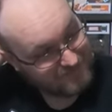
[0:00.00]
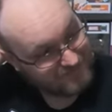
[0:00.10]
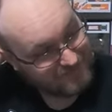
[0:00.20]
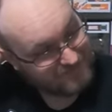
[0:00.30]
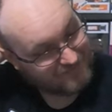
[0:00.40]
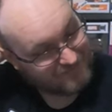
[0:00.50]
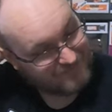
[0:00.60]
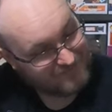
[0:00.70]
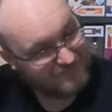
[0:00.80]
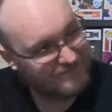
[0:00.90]

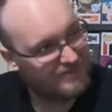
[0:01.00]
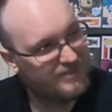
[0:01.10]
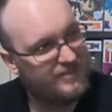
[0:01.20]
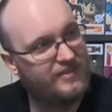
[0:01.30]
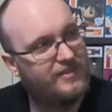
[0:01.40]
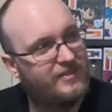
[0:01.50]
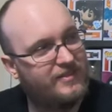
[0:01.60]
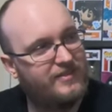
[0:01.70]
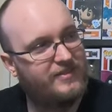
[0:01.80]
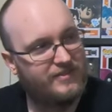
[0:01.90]

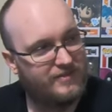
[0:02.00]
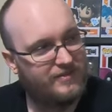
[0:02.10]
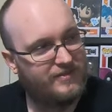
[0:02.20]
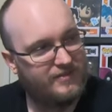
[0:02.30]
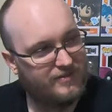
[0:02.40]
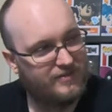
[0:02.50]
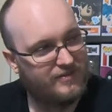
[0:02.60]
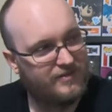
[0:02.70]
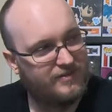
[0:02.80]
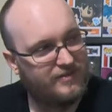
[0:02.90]

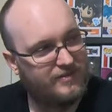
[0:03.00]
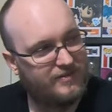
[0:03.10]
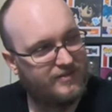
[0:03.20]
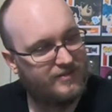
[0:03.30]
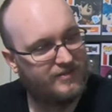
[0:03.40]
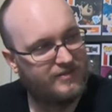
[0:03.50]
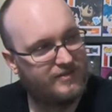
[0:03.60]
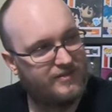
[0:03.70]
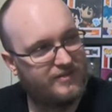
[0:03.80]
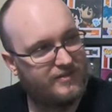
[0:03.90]

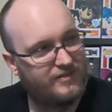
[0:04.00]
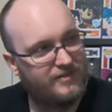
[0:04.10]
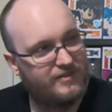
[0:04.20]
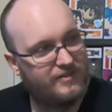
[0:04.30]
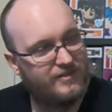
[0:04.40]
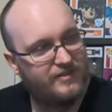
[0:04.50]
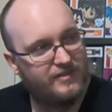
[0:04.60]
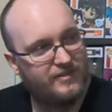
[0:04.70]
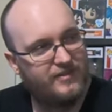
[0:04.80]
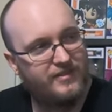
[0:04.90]

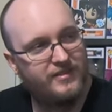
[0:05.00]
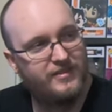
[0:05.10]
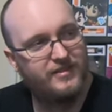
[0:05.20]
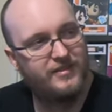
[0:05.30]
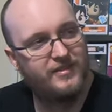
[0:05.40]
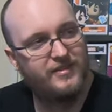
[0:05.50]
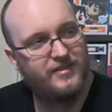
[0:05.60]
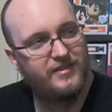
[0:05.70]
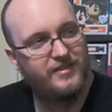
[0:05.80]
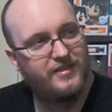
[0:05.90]

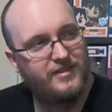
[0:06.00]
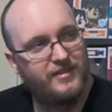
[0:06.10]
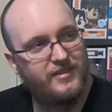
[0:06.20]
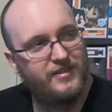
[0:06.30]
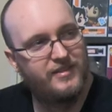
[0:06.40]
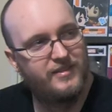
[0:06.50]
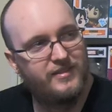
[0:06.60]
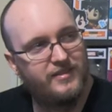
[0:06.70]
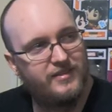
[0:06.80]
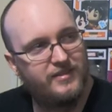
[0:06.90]

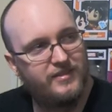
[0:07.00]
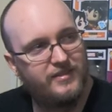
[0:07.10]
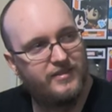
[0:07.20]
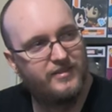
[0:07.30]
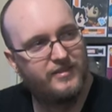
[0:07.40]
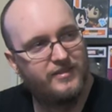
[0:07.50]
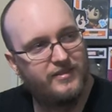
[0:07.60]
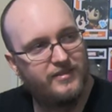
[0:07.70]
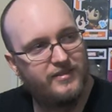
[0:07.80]
(silent)